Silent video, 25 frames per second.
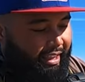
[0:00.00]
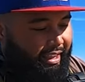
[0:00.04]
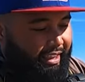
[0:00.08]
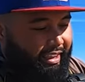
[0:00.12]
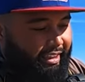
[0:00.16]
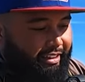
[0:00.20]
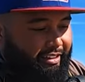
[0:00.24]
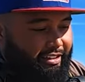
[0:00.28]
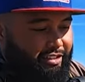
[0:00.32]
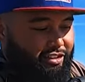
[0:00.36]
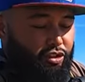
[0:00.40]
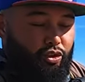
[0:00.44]

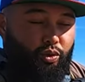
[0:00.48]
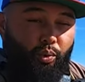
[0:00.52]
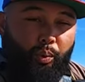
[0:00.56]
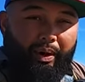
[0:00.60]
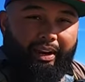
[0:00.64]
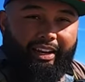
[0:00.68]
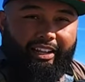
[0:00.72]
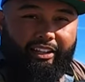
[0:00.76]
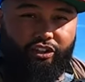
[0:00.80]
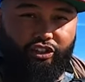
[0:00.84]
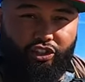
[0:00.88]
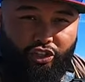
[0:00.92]
is
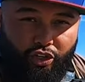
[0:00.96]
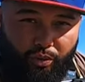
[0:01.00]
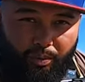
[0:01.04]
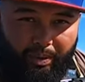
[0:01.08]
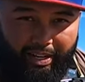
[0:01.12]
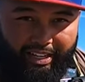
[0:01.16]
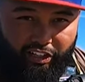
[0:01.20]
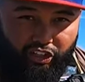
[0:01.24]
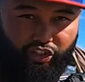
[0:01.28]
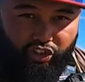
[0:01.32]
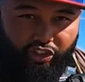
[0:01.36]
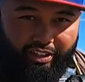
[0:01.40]

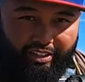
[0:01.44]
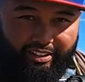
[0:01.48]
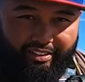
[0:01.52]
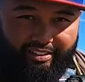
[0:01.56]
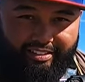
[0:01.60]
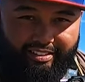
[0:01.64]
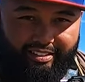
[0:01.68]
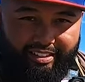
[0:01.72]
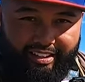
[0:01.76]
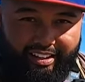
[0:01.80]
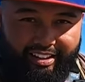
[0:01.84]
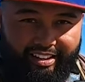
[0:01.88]
22
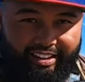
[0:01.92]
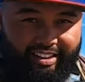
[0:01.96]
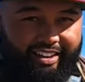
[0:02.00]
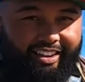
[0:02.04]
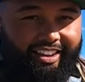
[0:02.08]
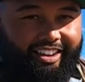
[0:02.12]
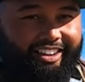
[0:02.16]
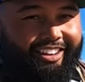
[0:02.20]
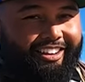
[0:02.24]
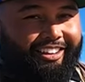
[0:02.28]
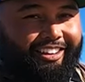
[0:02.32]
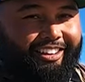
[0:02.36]
inches,
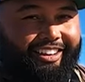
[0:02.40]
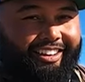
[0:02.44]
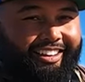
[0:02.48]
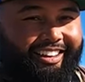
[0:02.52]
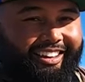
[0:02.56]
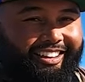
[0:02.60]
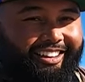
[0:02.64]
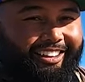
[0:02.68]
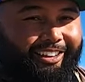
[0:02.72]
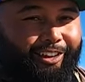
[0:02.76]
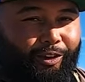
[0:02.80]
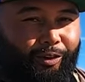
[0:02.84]

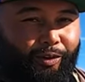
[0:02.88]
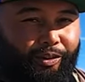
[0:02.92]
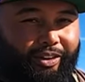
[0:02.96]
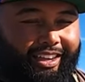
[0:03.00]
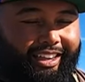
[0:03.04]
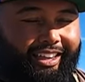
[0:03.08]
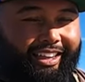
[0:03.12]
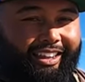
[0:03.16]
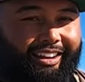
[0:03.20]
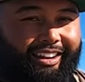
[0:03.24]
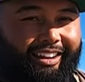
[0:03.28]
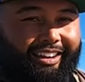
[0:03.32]
you
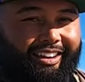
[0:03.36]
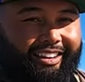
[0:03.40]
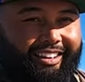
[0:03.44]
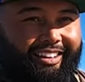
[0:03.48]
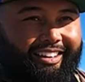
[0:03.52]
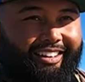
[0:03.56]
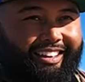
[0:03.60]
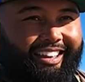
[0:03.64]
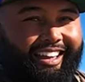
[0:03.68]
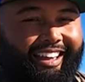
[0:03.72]
can